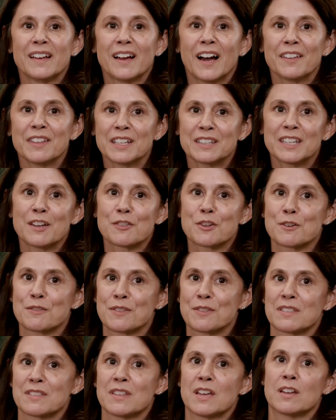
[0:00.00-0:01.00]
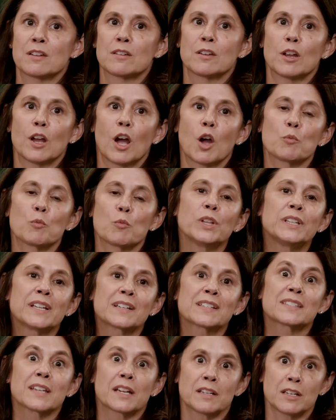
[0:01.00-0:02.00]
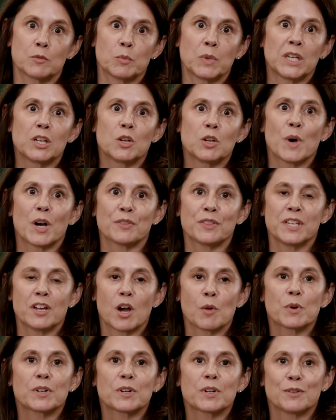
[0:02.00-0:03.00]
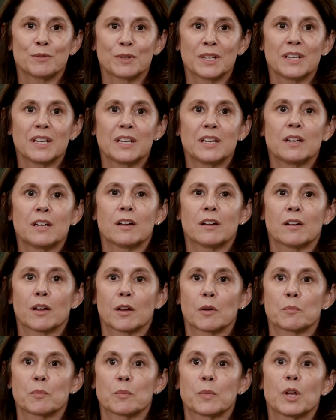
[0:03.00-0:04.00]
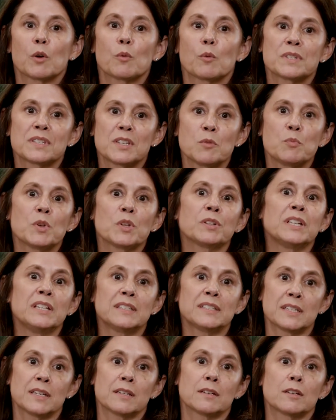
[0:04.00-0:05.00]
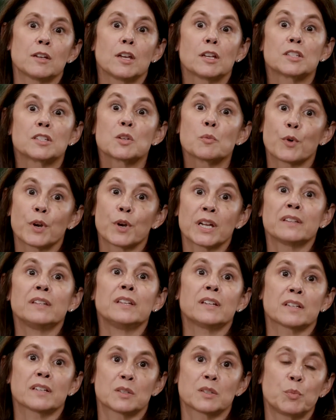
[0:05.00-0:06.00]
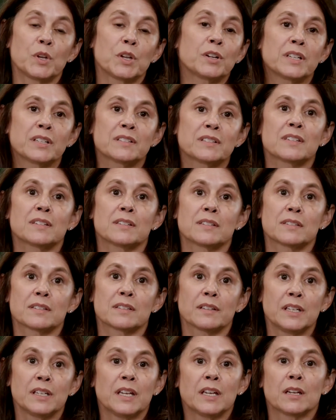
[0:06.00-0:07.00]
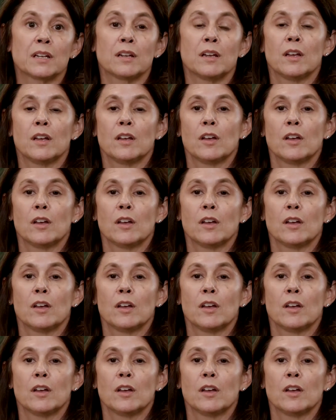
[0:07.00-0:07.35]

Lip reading: I think the other thing that really excited me about the opportunity was the ability to bring the experiences leading